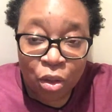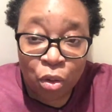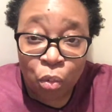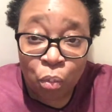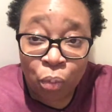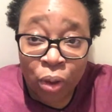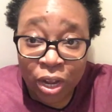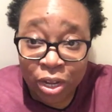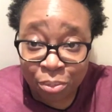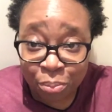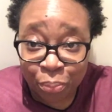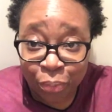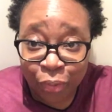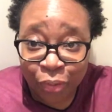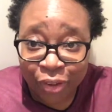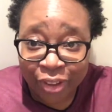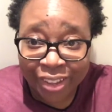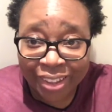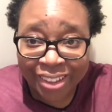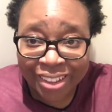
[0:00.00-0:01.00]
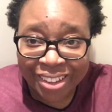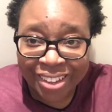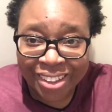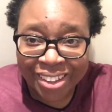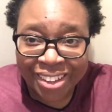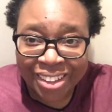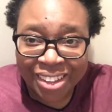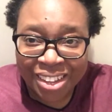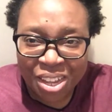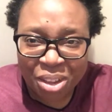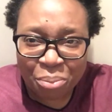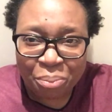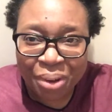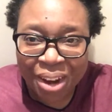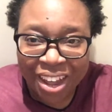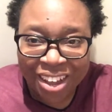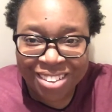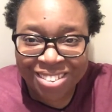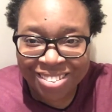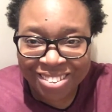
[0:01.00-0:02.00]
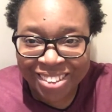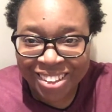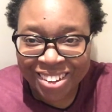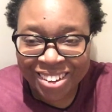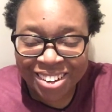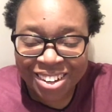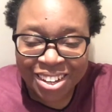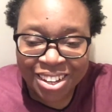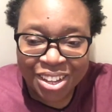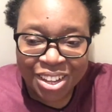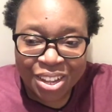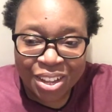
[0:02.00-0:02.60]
white boy in black skin.